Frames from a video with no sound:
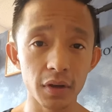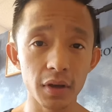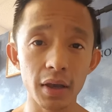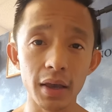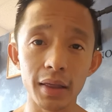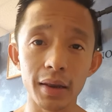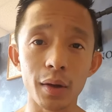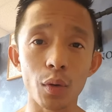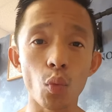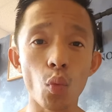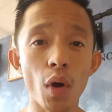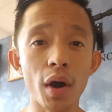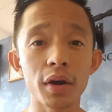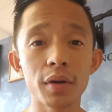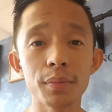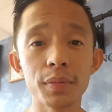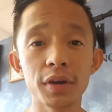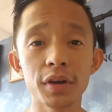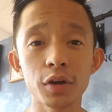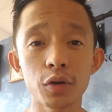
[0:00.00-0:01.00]
And I want to
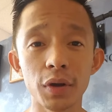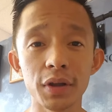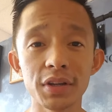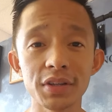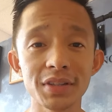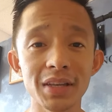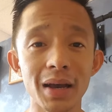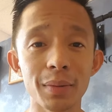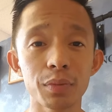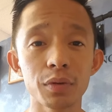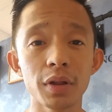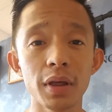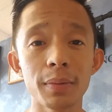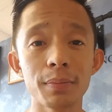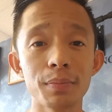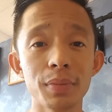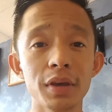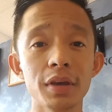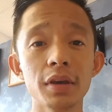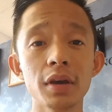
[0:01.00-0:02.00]
be a great example and
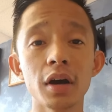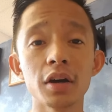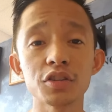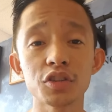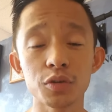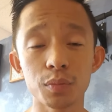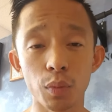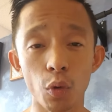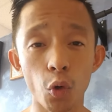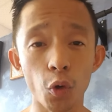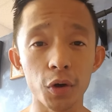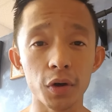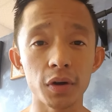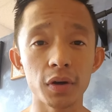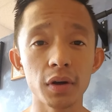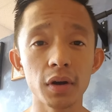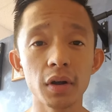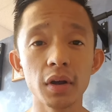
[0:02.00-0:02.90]
be a supporter.